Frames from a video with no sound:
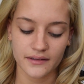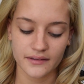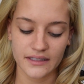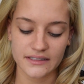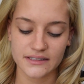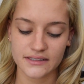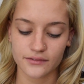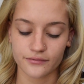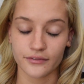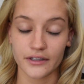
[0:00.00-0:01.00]

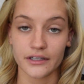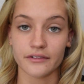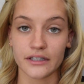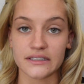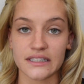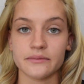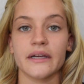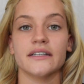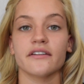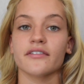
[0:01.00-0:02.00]
This really does
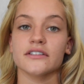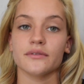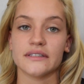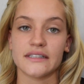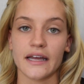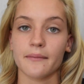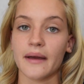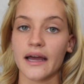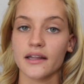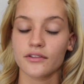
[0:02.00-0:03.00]
make a difference with staying
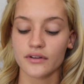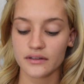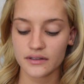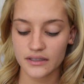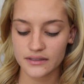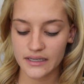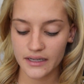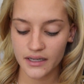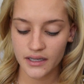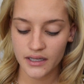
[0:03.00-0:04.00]
matte throughout the
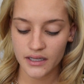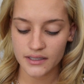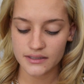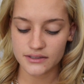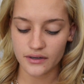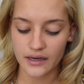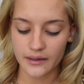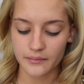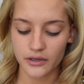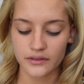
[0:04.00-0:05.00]
day. So
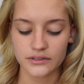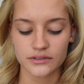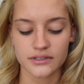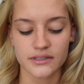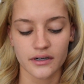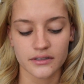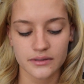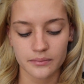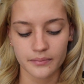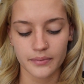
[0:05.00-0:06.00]
I'm going to
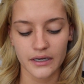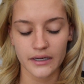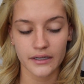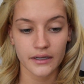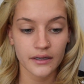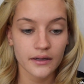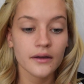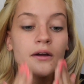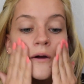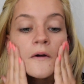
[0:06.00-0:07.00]
start by
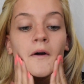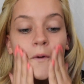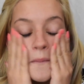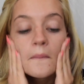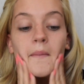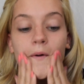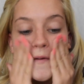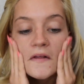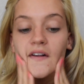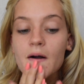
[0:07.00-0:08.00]

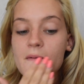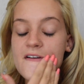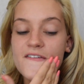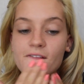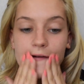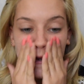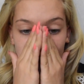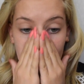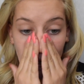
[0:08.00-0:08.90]
putting this on my face.